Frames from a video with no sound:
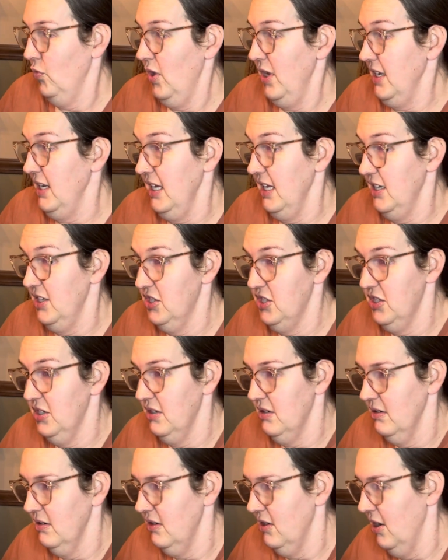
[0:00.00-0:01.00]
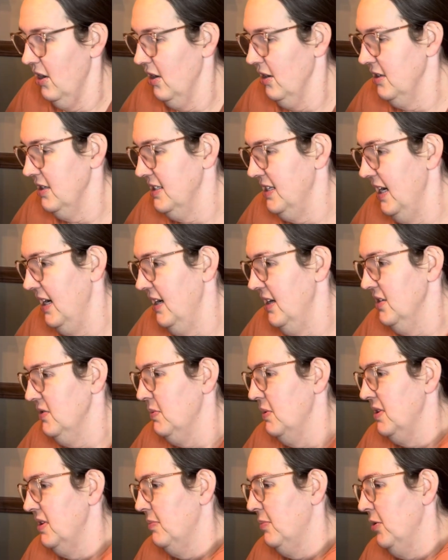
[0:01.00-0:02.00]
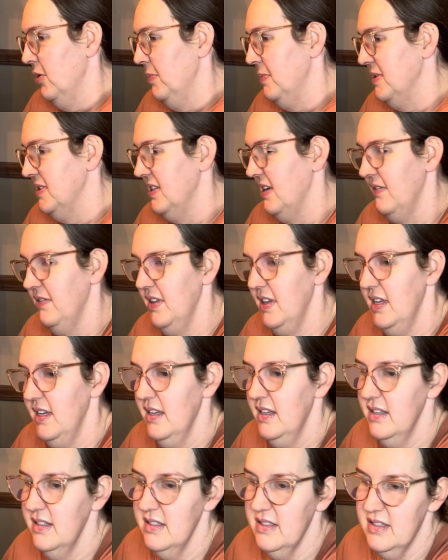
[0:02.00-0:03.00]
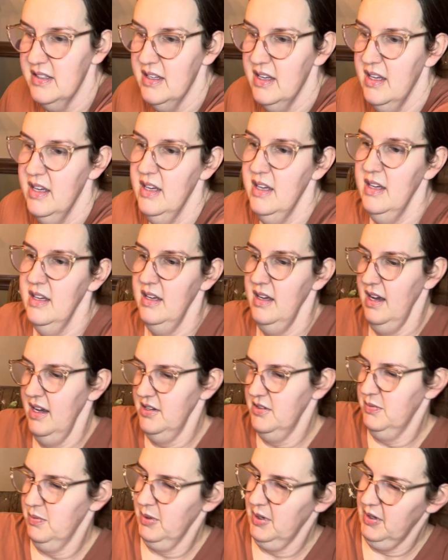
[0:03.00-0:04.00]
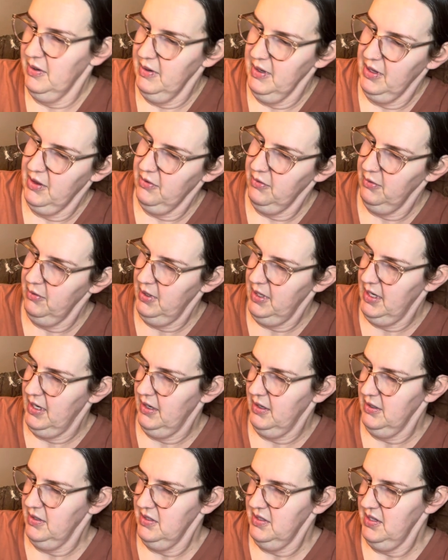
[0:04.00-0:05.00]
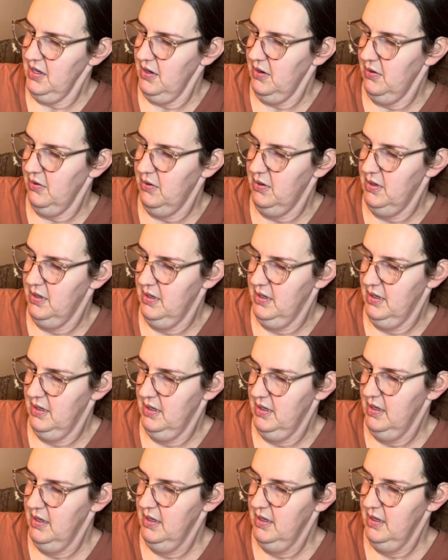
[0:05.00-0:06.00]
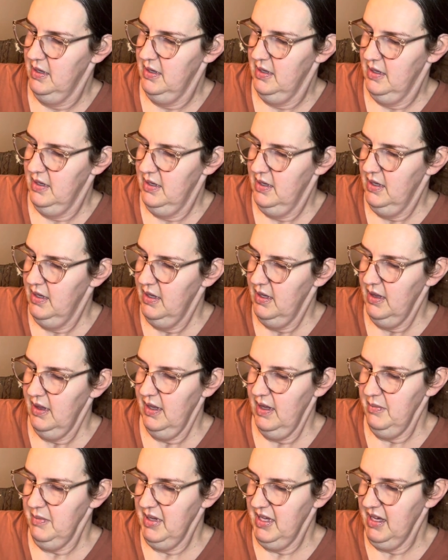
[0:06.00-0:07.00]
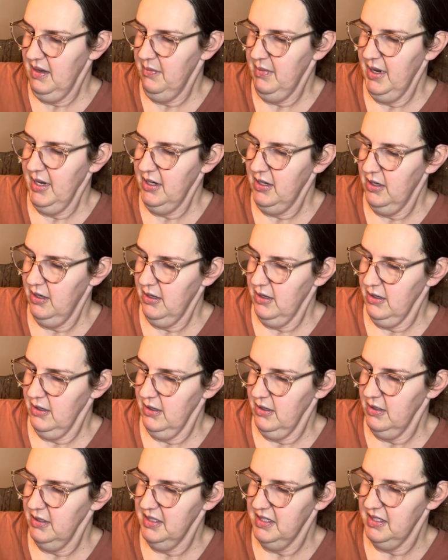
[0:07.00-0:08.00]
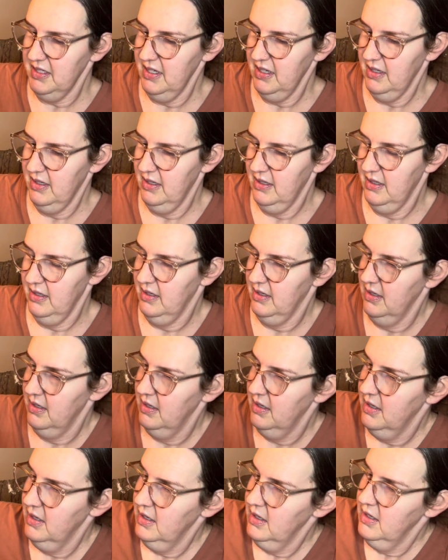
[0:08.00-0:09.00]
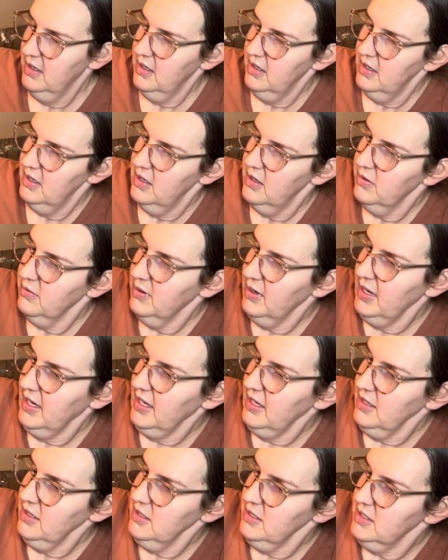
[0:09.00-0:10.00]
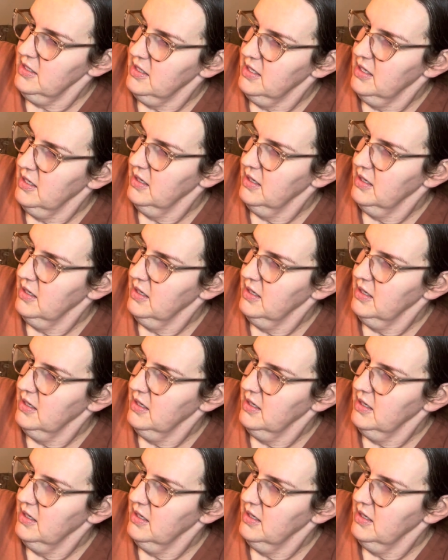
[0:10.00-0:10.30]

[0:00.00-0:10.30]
each card does, what the purpose of it is as we're going through here. So let me get my cards arranged.